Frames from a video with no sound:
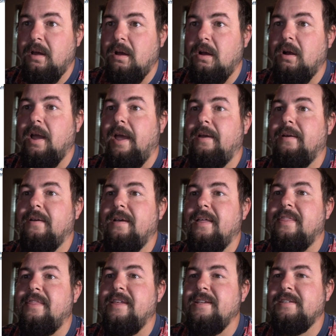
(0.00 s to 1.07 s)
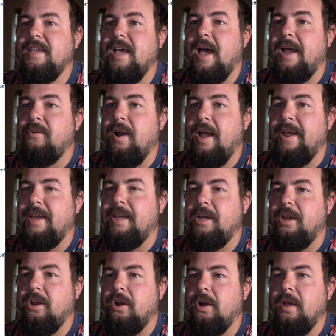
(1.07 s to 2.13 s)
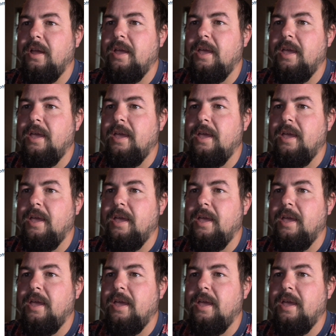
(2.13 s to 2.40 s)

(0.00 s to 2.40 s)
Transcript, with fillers: Okay. This guy right here,